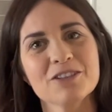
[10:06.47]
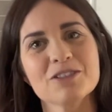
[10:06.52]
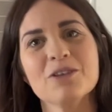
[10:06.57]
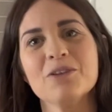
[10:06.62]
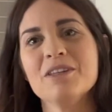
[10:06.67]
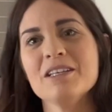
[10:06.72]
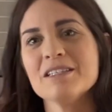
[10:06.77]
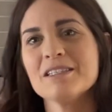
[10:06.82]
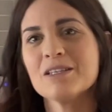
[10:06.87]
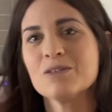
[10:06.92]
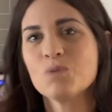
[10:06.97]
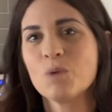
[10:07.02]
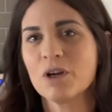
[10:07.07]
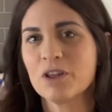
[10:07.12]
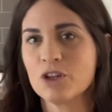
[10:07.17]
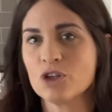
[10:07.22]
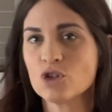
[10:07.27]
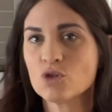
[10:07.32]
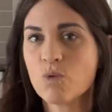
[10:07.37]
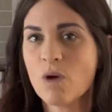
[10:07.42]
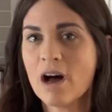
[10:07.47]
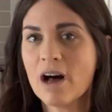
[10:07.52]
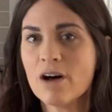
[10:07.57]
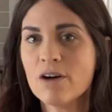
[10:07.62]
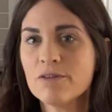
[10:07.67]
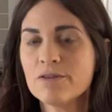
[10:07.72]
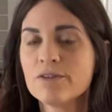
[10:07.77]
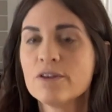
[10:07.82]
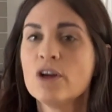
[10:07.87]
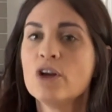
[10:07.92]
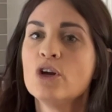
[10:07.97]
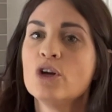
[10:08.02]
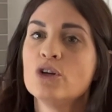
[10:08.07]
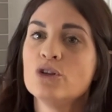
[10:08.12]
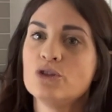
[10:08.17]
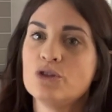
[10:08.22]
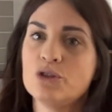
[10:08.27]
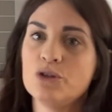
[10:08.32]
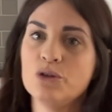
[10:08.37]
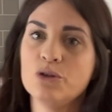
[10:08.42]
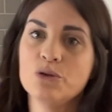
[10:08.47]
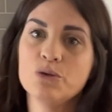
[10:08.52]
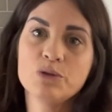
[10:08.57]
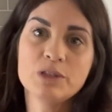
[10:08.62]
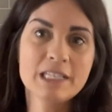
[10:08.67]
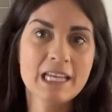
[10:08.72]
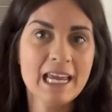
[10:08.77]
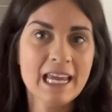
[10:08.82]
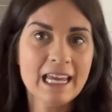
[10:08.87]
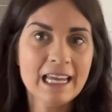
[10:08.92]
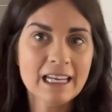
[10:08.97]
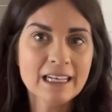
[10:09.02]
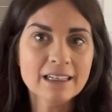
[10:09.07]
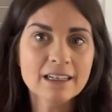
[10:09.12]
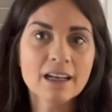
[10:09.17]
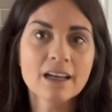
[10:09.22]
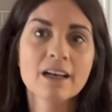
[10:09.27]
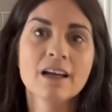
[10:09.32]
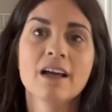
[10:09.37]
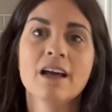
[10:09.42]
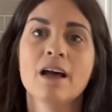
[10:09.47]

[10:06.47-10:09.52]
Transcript: So this is where the 12 to 10